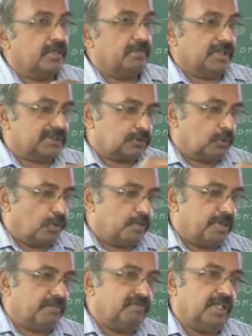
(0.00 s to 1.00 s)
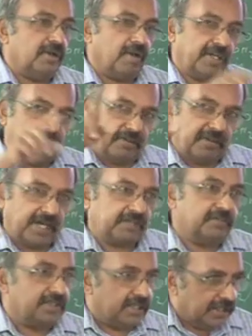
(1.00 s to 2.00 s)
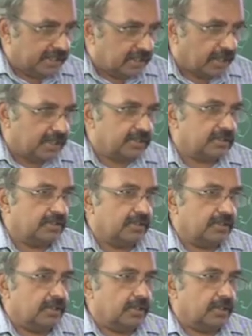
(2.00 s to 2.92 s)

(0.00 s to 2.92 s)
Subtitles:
because chromium will not interact with the ligand,